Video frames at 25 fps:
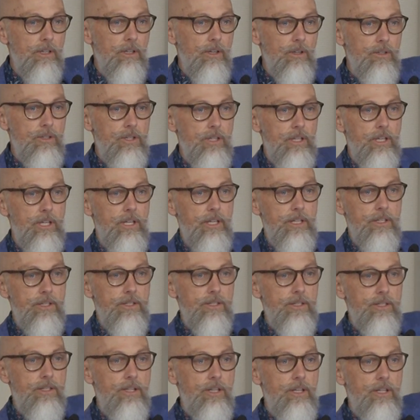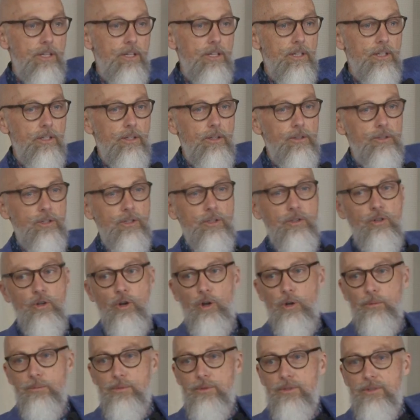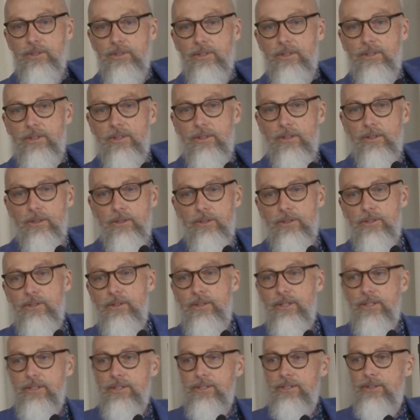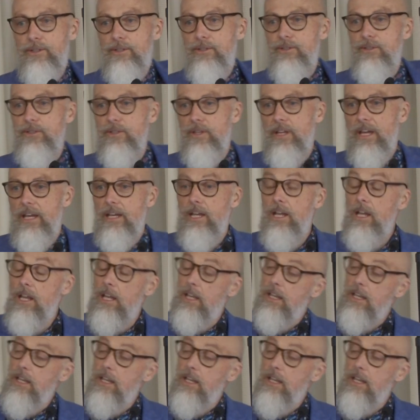Lots of kids, lots of crops, lots of this, lots of that.